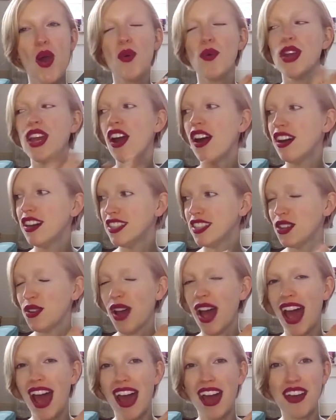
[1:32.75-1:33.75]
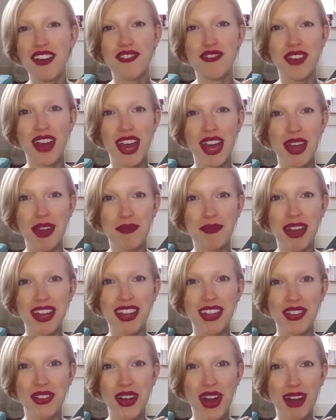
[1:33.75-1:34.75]
We also have um,
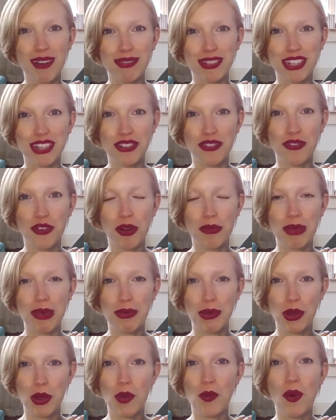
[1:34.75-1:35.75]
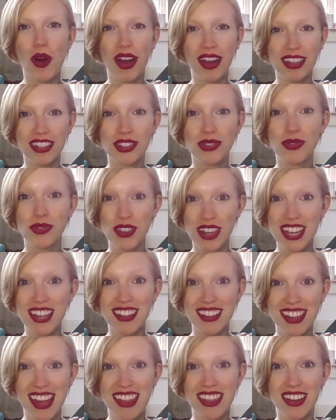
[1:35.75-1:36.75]
another option for people who want
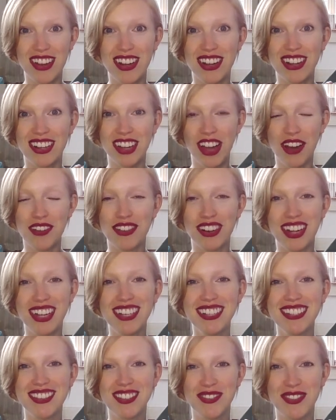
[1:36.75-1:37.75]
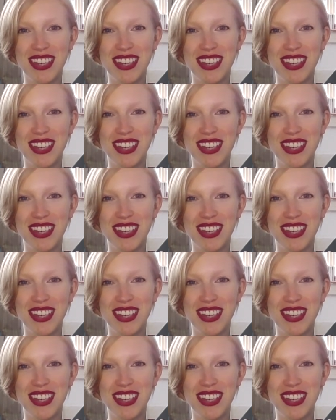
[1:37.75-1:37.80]
real leather coverings.